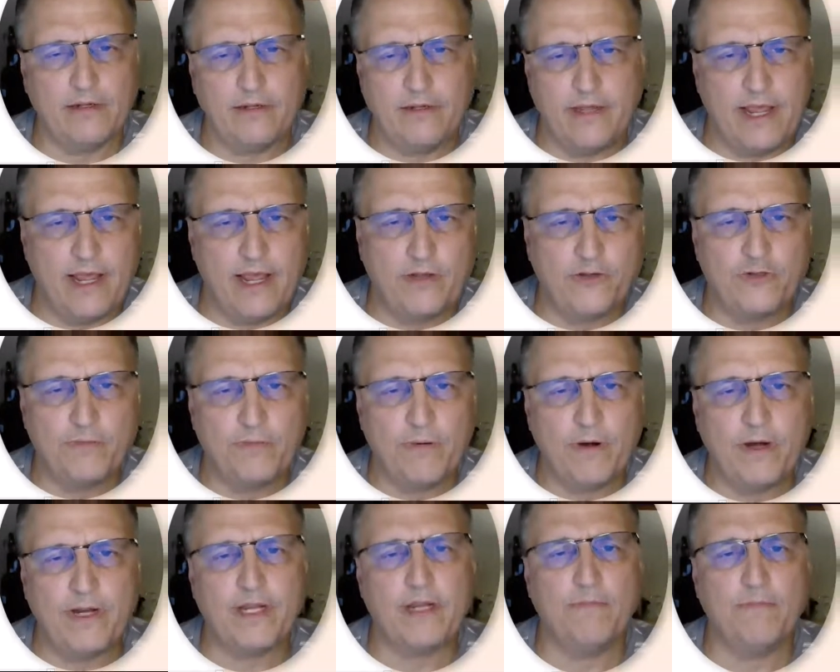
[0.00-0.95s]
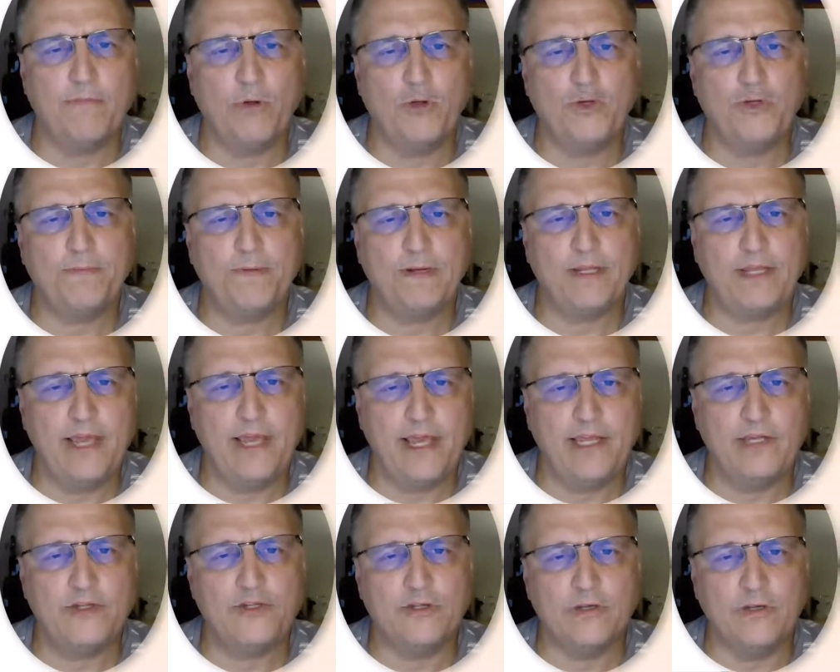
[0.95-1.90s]
algebraic
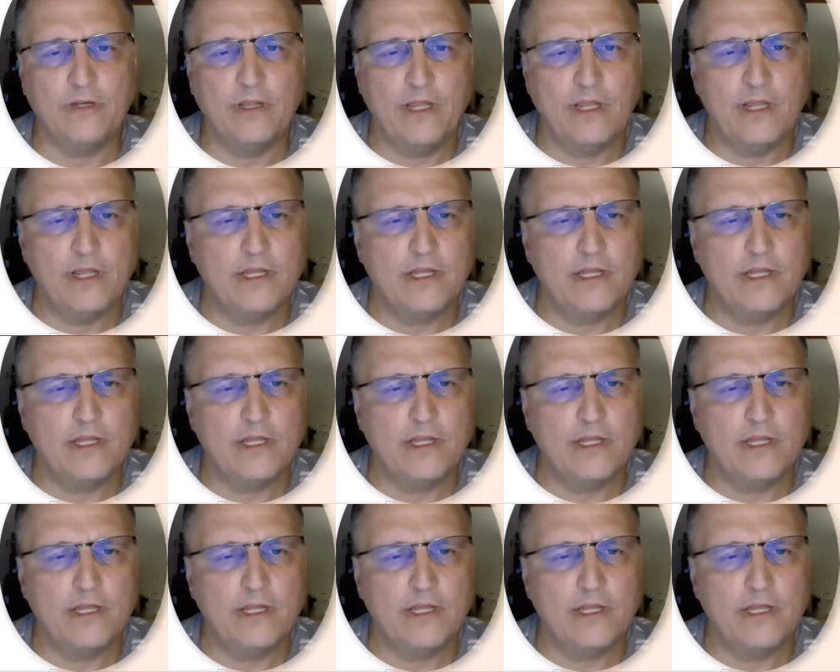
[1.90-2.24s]
multiplication.